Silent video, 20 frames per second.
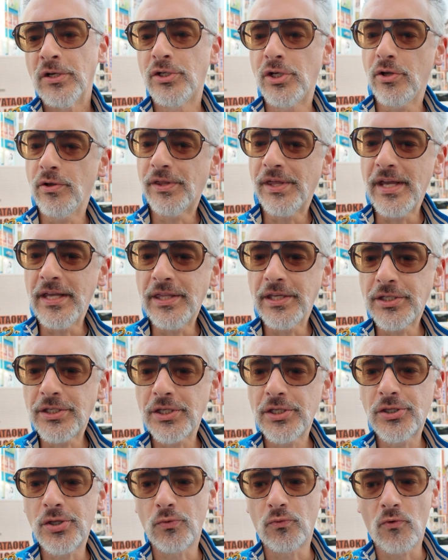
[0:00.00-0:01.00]
do you think
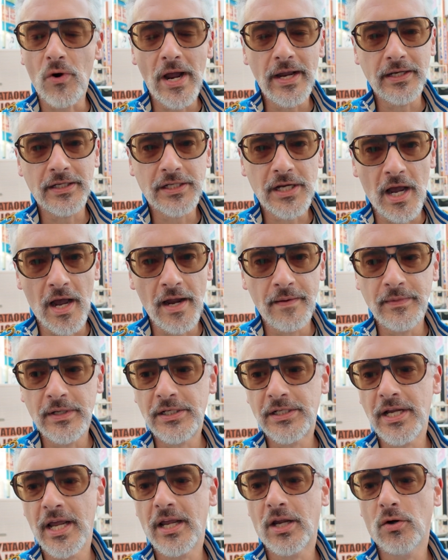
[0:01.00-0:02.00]
this is the right time
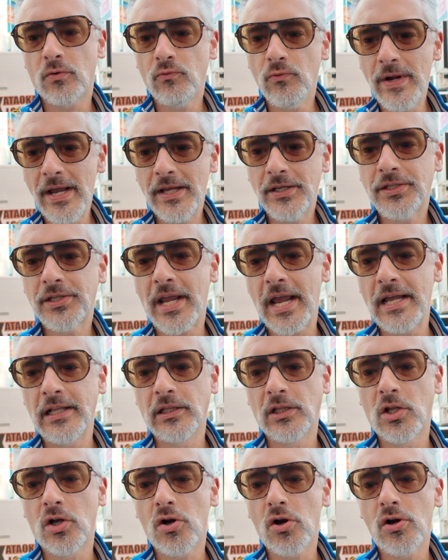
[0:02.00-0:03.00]
to take a risk
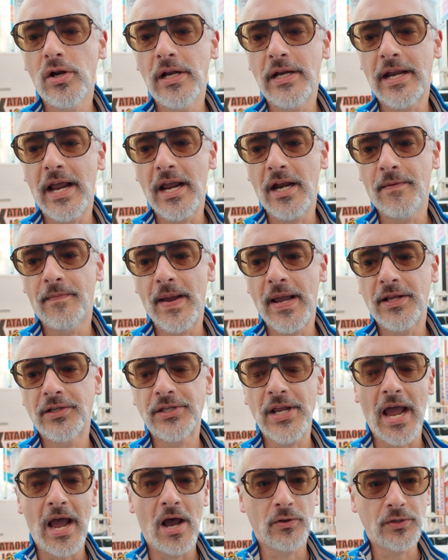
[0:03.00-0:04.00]
and learn a
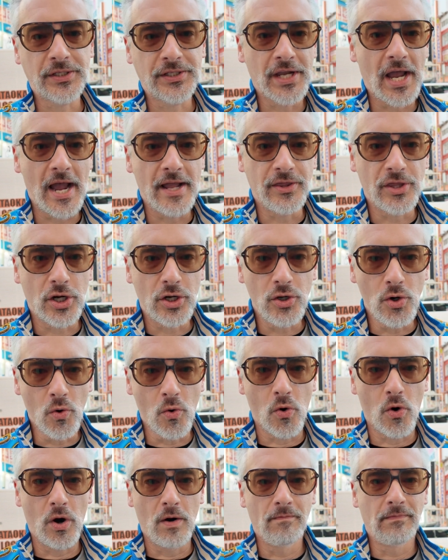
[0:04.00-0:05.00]
database outside the
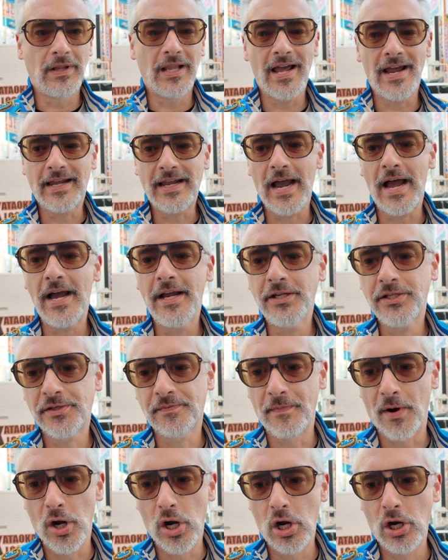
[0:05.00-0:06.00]
norm, like
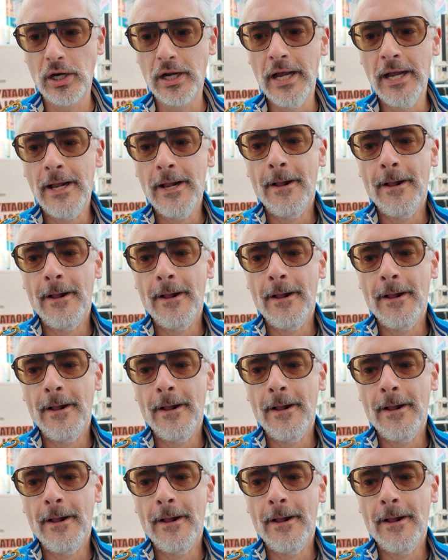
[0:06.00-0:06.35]
Iceberg,